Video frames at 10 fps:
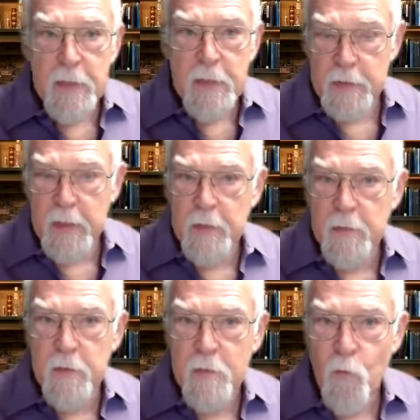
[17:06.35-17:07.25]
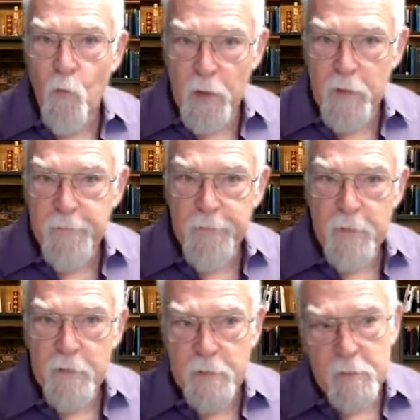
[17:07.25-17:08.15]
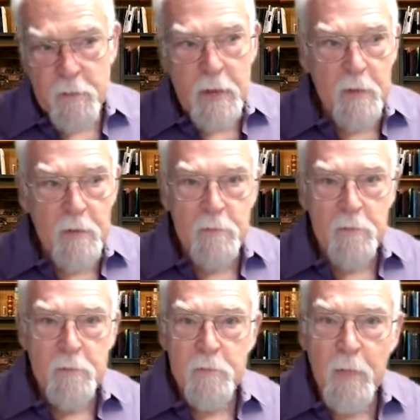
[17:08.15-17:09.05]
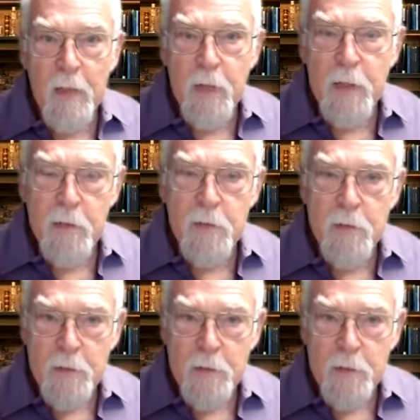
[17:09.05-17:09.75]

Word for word: Is that wonderful? Well, maybe.